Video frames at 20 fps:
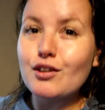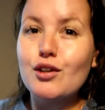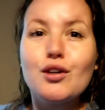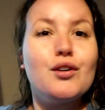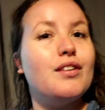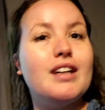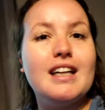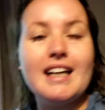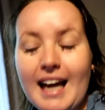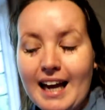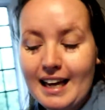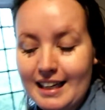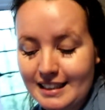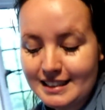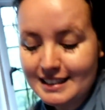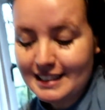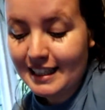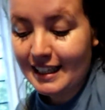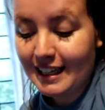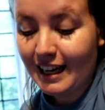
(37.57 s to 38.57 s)
currently
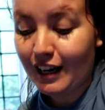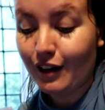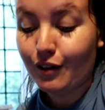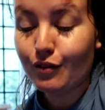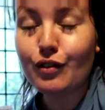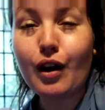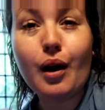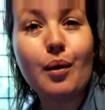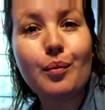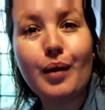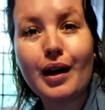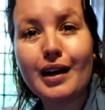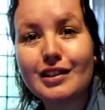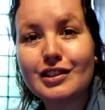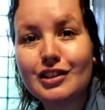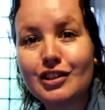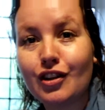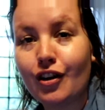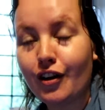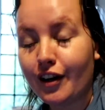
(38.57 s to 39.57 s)
editing, and I've got work
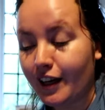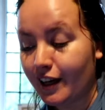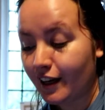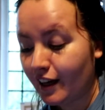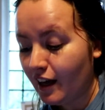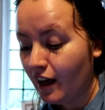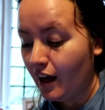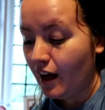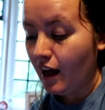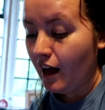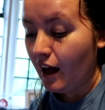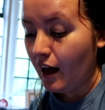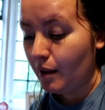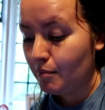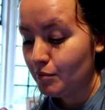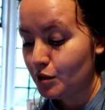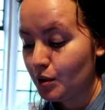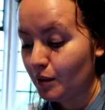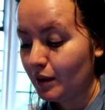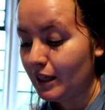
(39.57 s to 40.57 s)
tonight.
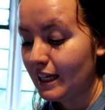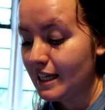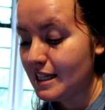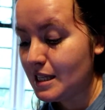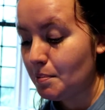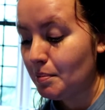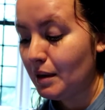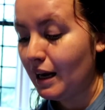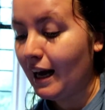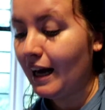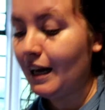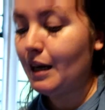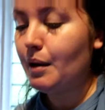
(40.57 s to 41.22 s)
So I need to plan